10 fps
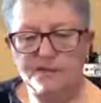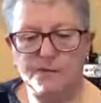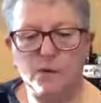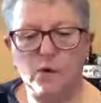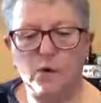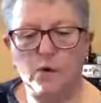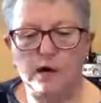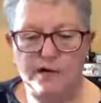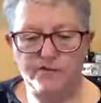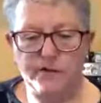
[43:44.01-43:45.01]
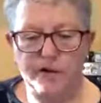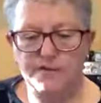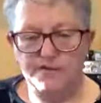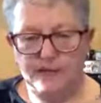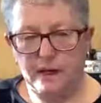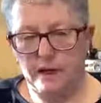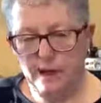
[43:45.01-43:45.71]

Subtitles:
for 100 grams of flour,